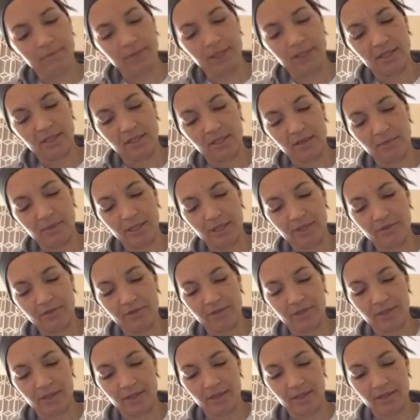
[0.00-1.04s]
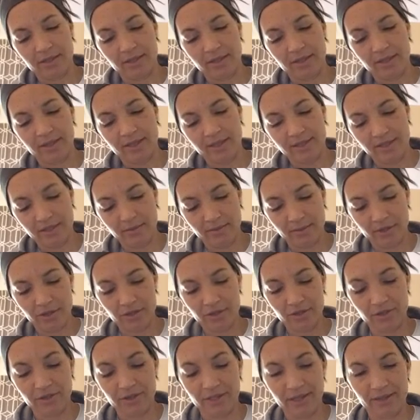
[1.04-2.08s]
This is going to be interesting, because I tested my
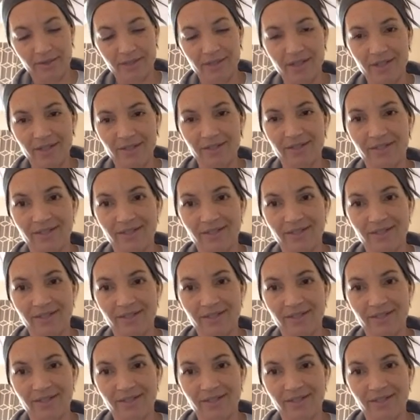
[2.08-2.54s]
sugar downstairs